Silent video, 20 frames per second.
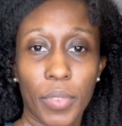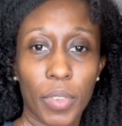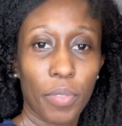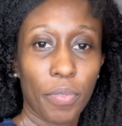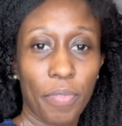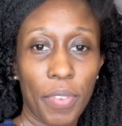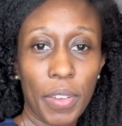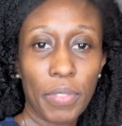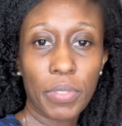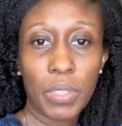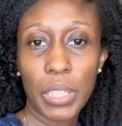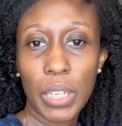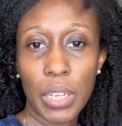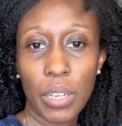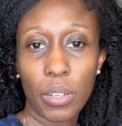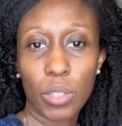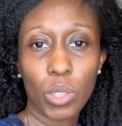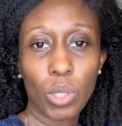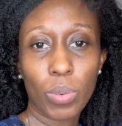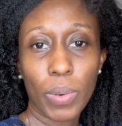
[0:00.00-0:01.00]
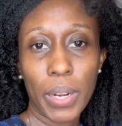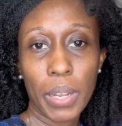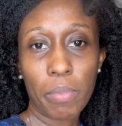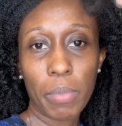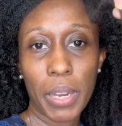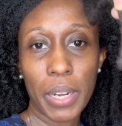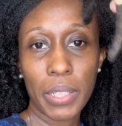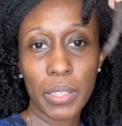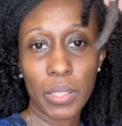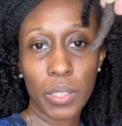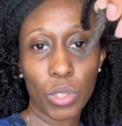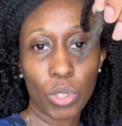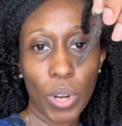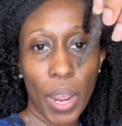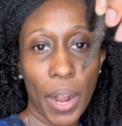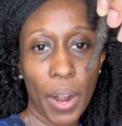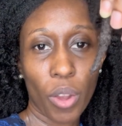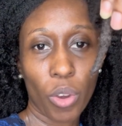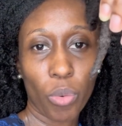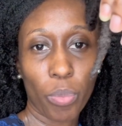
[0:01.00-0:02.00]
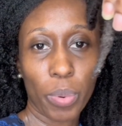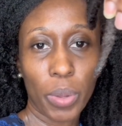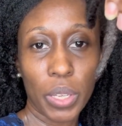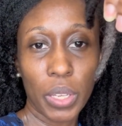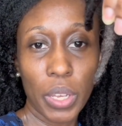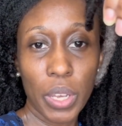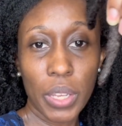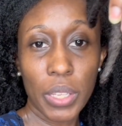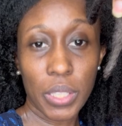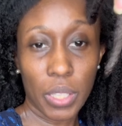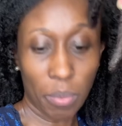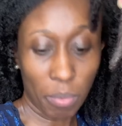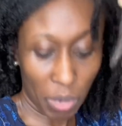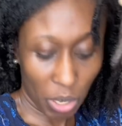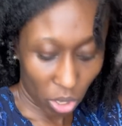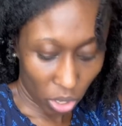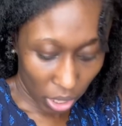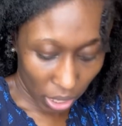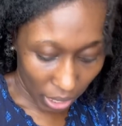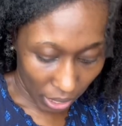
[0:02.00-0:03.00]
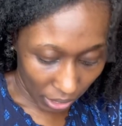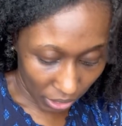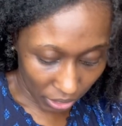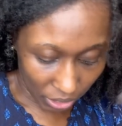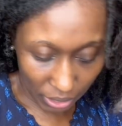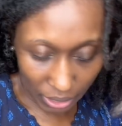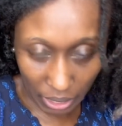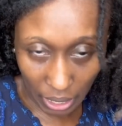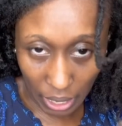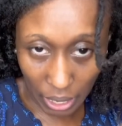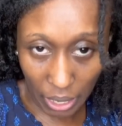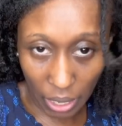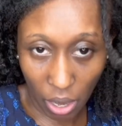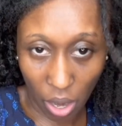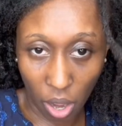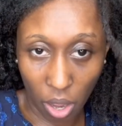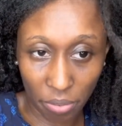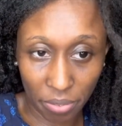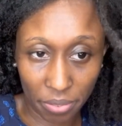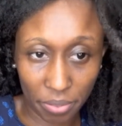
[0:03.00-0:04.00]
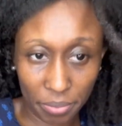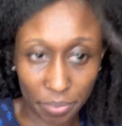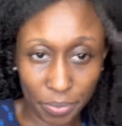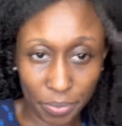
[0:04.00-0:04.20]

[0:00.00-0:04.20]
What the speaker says: 15 or 20 minutes to try to open. So I'm gonna go ahead and just cut it off.